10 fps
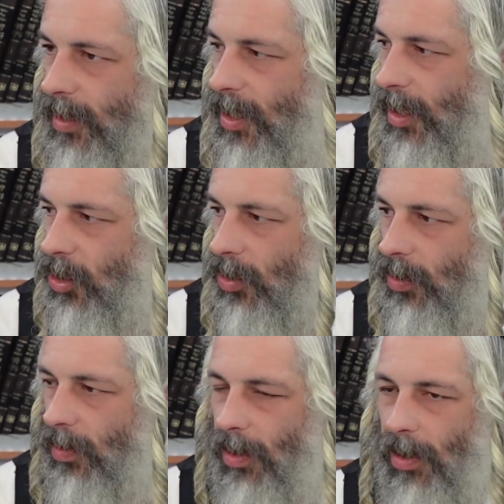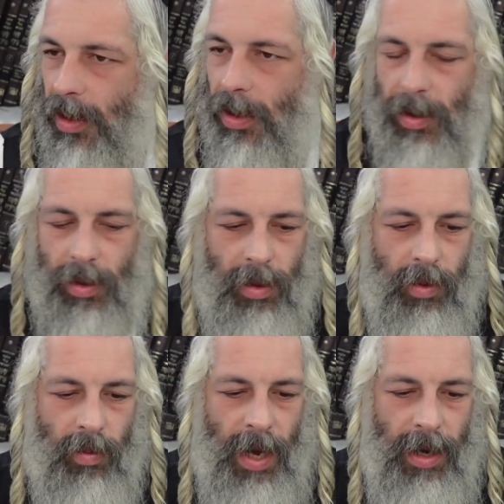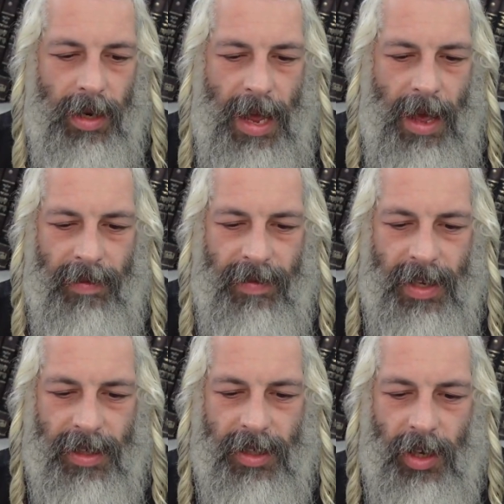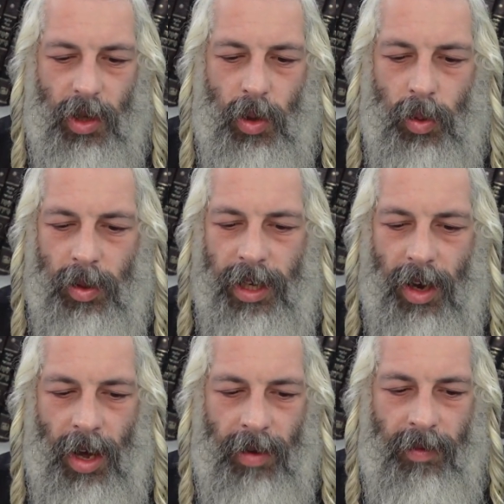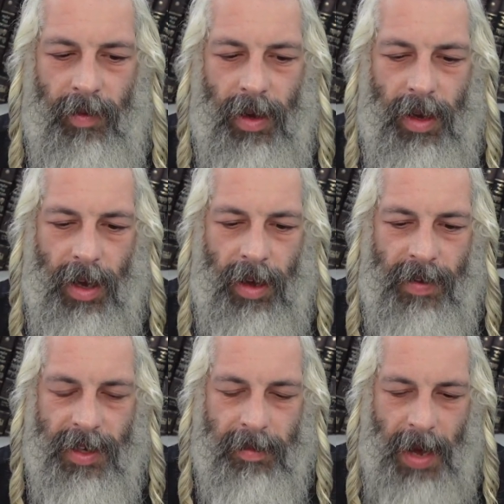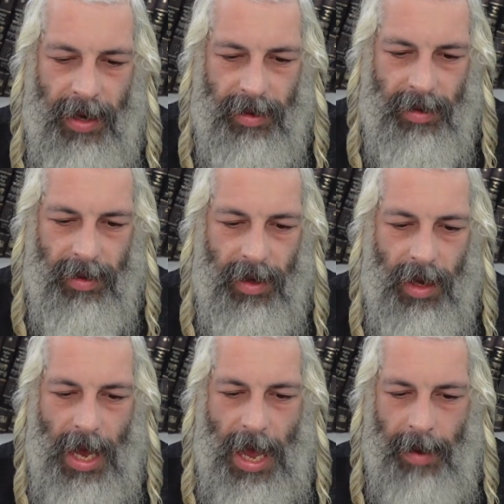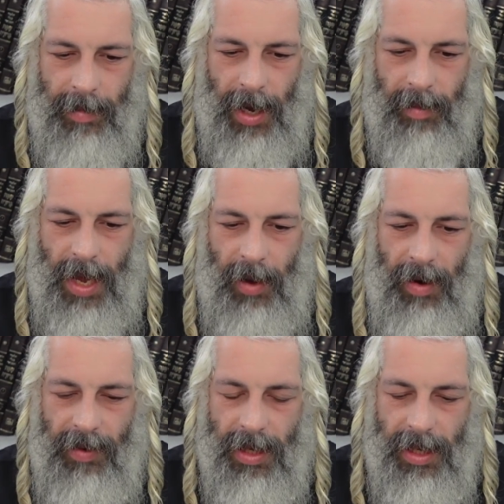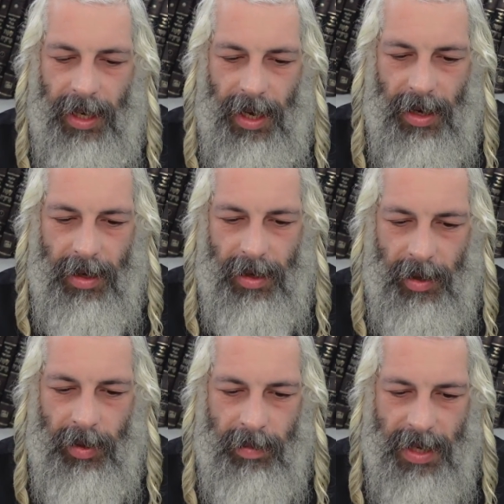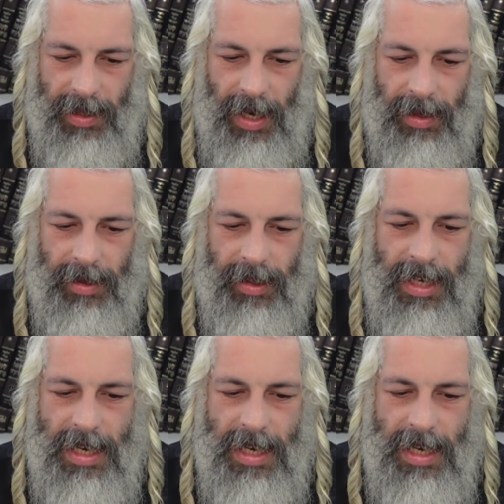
the issue, right, of this cooling off of his mind? Amnam, however, yitachen, it would make sense.